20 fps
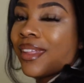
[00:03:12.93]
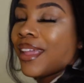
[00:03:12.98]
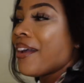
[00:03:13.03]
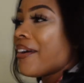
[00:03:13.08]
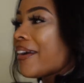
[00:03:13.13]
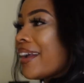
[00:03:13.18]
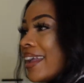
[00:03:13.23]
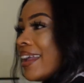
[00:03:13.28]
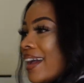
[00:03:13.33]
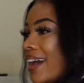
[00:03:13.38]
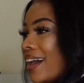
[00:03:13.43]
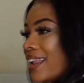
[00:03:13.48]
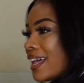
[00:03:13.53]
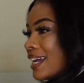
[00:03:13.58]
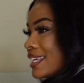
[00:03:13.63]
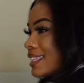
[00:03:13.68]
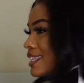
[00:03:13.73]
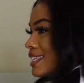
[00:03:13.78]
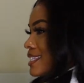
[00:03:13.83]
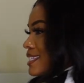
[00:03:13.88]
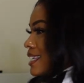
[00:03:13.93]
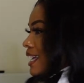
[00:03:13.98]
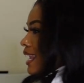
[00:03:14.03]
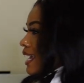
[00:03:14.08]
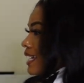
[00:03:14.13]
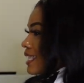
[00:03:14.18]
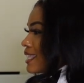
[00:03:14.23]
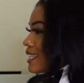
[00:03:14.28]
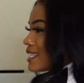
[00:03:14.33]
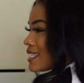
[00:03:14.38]
Okay, yeah, I like this. I
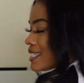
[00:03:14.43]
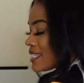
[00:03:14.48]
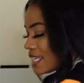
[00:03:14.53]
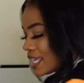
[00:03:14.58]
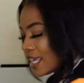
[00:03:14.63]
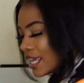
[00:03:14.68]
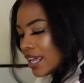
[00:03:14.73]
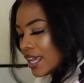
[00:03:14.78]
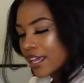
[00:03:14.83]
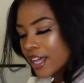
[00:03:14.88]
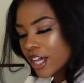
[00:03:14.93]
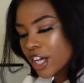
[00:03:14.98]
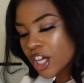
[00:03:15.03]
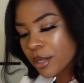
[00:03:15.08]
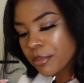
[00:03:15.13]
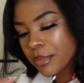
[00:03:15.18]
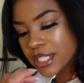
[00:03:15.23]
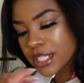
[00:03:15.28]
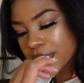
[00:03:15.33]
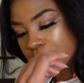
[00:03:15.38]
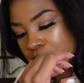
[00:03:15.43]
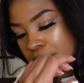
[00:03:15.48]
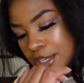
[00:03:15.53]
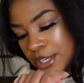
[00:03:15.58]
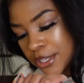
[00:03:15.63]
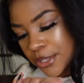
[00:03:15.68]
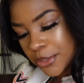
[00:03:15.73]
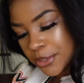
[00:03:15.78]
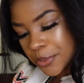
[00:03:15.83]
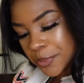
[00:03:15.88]
like this. Um,
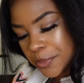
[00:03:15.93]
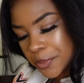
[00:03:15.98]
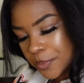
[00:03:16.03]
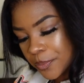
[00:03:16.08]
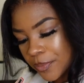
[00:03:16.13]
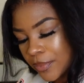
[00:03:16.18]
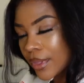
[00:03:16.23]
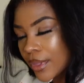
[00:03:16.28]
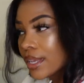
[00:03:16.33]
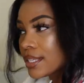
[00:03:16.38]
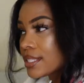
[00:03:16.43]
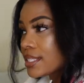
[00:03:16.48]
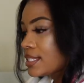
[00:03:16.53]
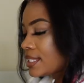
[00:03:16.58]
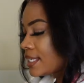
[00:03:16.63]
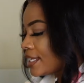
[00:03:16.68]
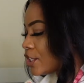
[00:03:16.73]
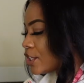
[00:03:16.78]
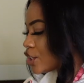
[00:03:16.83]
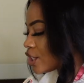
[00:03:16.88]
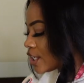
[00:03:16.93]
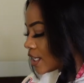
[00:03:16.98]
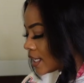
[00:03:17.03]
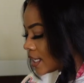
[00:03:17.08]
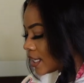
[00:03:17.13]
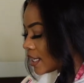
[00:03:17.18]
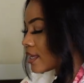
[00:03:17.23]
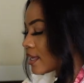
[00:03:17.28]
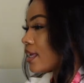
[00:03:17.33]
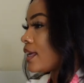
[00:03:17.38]
material,
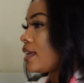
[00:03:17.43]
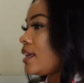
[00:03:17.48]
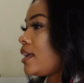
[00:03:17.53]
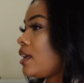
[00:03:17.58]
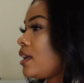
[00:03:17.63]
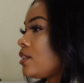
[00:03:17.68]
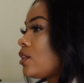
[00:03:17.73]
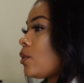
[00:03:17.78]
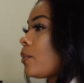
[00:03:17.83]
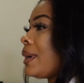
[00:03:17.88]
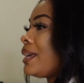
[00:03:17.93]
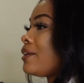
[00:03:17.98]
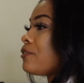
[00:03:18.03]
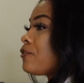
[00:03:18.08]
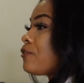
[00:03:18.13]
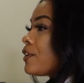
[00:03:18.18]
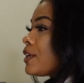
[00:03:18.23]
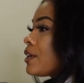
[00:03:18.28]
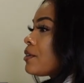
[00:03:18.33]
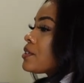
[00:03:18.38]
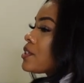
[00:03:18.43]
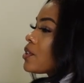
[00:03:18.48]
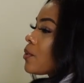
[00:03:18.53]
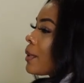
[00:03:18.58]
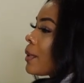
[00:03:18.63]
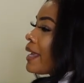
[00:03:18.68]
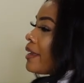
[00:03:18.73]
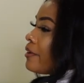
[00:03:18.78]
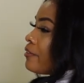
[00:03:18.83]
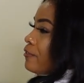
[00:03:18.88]
stitching, the way it feels, the
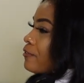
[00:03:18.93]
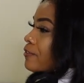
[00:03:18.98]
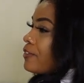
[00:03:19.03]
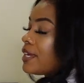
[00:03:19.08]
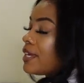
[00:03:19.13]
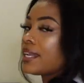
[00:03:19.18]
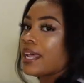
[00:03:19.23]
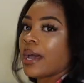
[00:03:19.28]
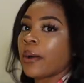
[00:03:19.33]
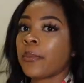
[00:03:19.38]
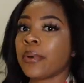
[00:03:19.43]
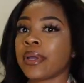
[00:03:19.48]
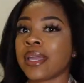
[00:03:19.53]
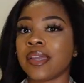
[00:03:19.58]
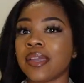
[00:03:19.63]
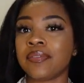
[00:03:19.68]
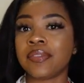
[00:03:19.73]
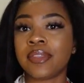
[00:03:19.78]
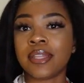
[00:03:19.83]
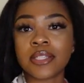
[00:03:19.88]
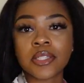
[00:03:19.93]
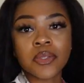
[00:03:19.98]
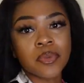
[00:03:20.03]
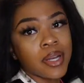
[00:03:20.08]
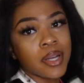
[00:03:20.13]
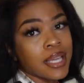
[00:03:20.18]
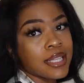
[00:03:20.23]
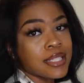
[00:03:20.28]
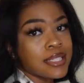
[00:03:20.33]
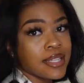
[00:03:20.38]
way it fit. I would give this one
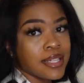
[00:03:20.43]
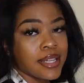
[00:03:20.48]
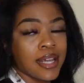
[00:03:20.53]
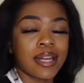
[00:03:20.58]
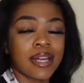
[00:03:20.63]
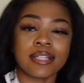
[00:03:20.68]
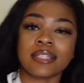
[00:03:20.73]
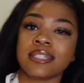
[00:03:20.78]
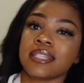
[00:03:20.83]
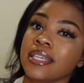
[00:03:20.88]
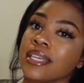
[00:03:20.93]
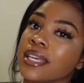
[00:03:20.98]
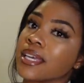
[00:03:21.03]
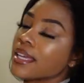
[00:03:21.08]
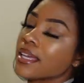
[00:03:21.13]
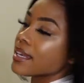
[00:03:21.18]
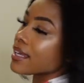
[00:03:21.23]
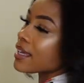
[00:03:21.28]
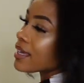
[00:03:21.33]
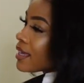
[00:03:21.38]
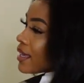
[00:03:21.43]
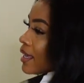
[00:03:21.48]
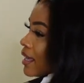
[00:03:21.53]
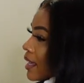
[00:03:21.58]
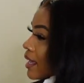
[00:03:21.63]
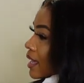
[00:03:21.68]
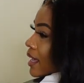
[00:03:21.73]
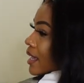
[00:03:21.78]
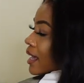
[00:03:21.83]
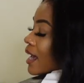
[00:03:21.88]
a 10 out of 10.
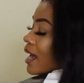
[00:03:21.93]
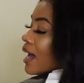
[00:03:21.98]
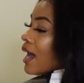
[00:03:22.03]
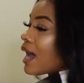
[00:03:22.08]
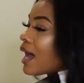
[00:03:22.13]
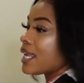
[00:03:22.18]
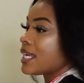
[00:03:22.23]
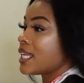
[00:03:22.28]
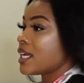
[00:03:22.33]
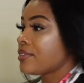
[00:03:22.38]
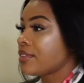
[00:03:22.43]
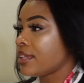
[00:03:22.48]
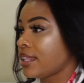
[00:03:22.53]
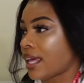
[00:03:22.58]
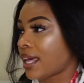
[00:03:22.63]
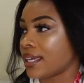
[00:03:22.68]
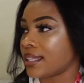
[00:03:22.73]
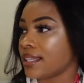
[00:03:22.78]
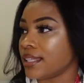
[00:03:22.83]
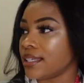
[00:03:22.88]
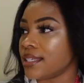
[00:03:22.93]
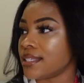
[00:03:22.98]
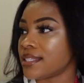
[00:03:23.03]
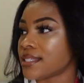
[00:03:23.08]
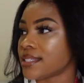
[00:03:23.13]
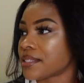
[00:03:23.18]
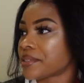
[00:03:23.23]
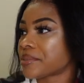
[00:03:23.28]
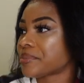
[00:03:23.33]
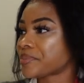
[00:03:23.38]
I definitely like
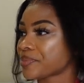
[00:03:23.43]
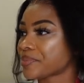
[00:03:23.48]
this.